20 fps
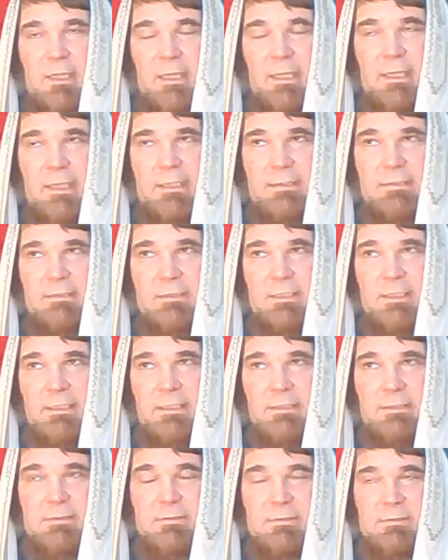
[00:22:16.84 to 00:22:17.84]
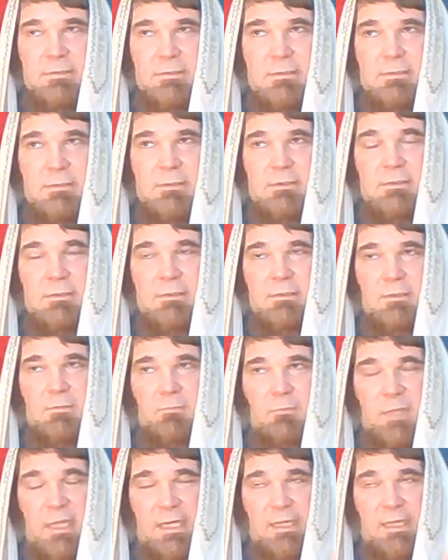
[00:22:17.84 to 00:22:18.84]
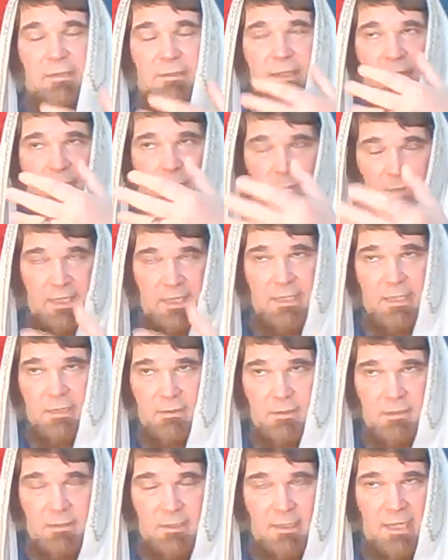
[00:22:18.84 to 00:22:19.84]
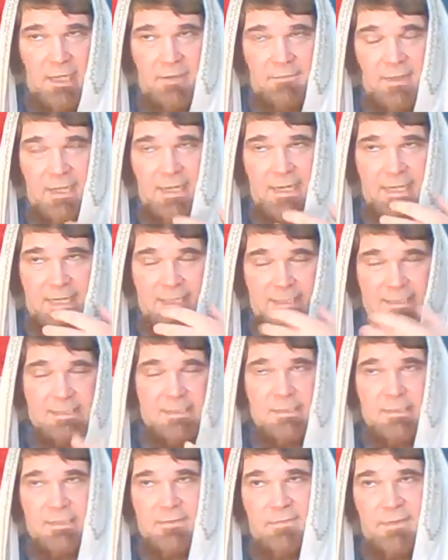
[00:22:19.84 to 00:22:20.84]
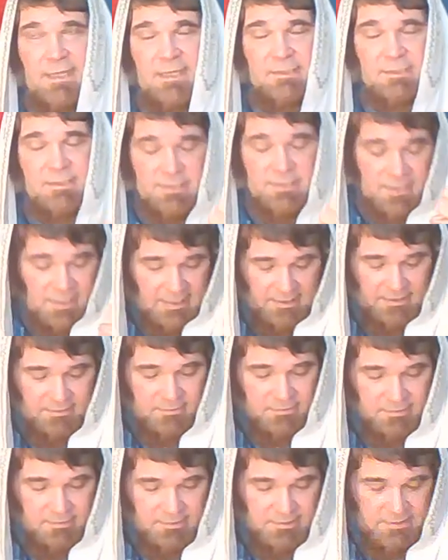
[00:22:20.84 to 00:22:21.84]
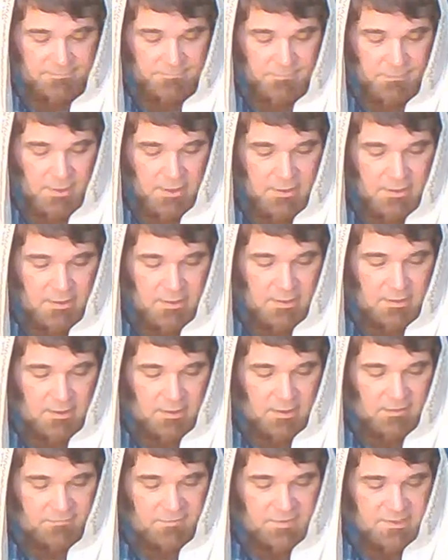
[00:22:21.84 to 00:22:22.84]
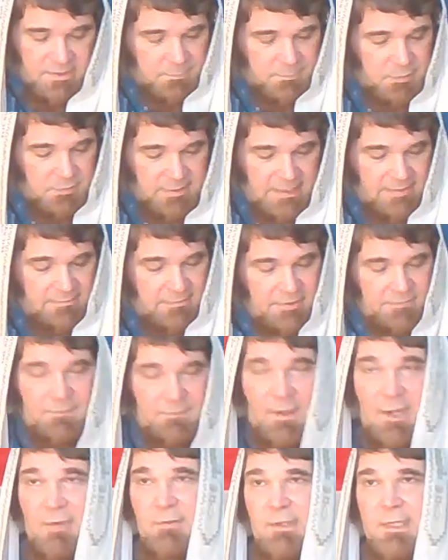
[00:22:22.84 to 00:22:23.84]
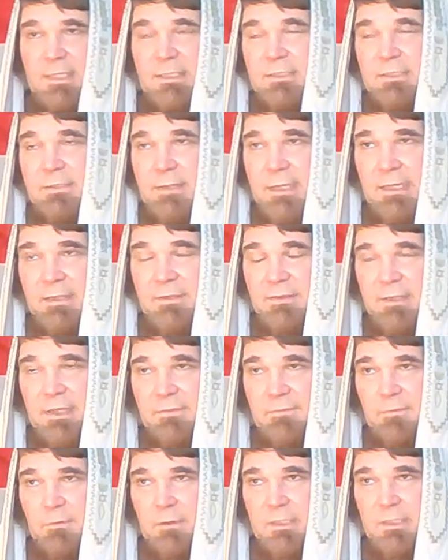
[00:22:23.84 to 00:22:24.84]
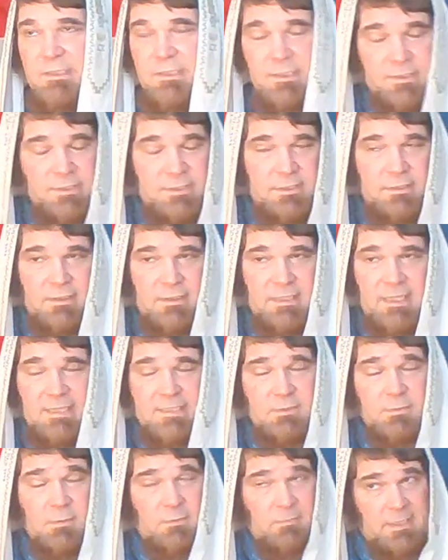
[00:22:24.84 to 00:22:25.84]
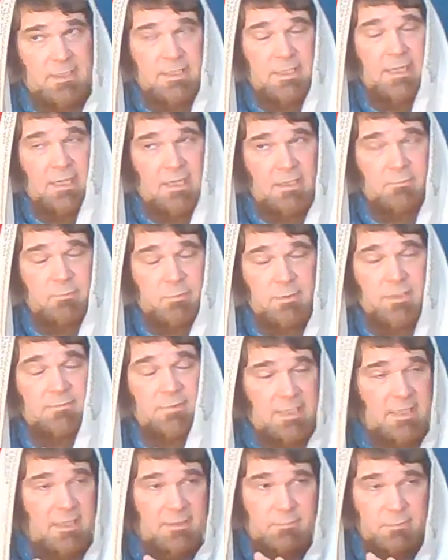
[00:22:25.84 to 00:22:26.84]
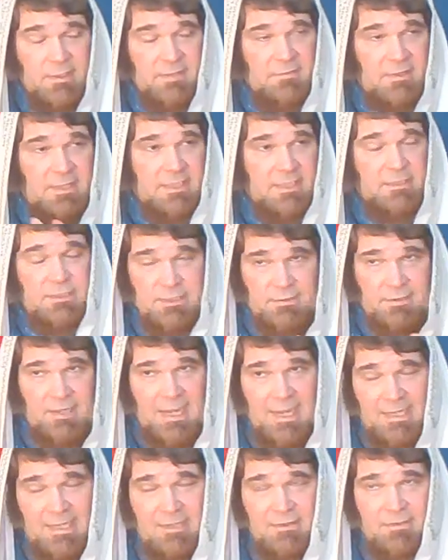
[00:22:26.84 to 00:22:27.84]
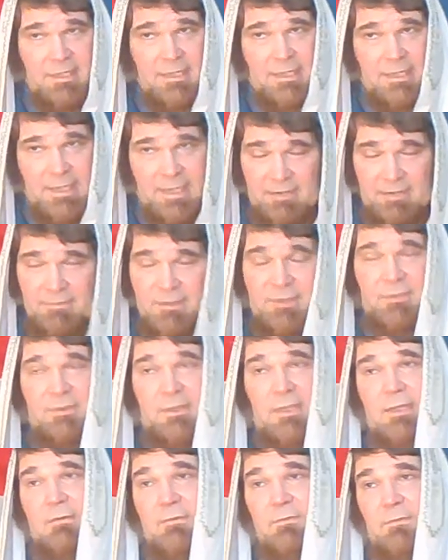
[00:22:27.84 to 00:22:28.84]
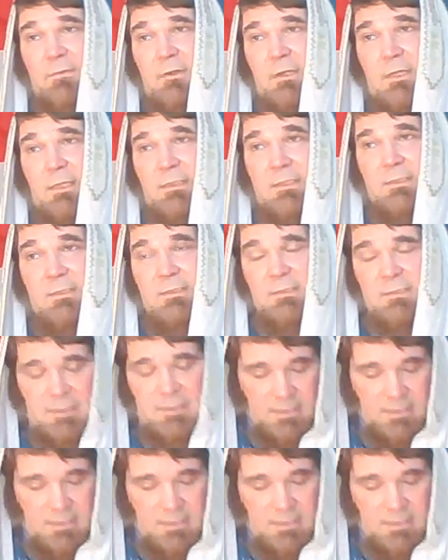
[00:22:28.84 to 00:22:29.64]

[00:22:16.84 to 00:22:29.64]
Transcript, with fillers: and uh, meaning that we have that innocence of that childhood of just believing the Father can do anything for us, Yeshua. That's what we got to believe. We got to believe they can do anything and everything for us.